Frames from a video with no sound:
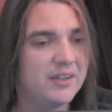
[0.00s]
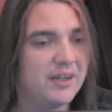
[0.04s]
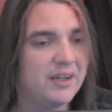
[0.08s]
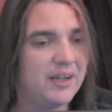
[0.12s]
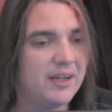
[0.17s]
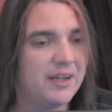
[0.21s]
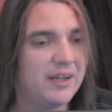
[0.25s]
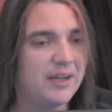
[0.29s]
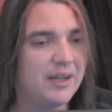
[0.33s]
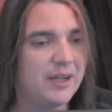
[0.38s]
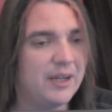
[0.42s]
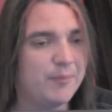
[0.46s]

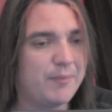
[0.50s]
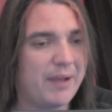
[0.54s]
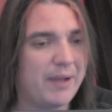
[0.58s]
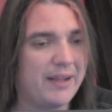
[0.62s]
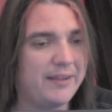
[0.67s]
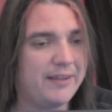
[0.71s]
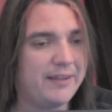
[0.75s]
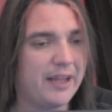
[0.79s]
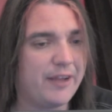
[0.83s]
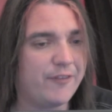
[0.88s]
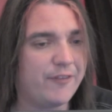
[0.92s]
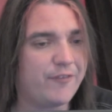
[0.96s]
I
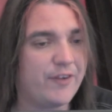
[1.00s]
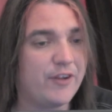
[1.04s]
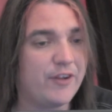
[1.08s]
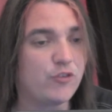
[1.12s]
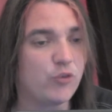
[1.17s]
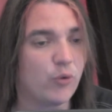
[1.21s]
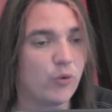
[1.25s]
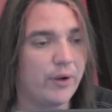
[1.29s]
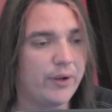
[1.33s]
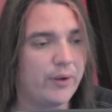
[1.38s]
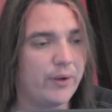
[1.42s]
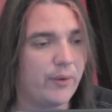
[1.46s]
take fish
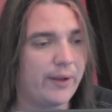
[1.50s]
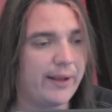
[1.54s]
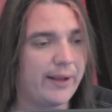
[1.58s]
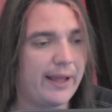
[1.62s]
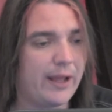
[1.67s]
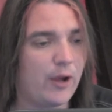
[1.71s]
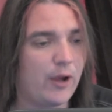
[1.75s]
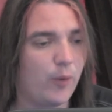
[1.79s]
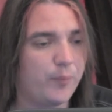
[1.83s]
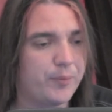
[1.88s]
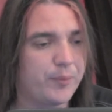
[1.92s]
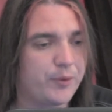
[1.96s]
oil, and I
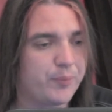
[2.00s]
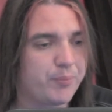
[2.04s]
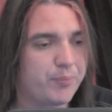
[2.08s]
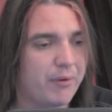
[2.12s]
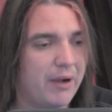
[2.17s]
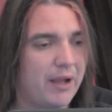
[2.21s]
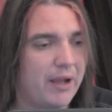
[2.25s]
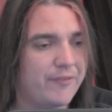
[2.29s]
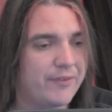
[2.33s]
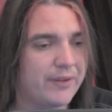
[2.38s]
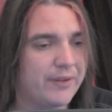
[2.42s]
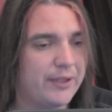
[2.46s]
hope it's
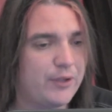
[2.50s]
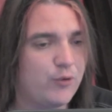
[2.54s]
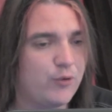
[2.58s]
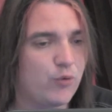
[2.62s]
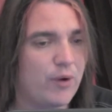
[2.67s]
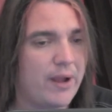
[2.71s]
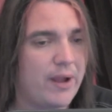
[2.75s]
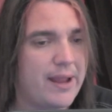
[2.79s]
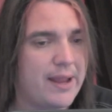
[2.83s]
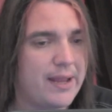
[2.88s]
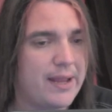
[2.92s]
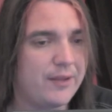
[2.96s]
privately
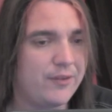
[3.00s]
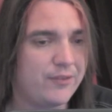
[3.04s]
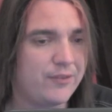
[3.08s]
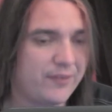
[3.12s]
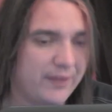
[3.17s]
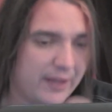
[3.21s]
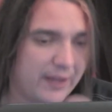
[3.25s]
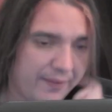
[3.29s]
raised.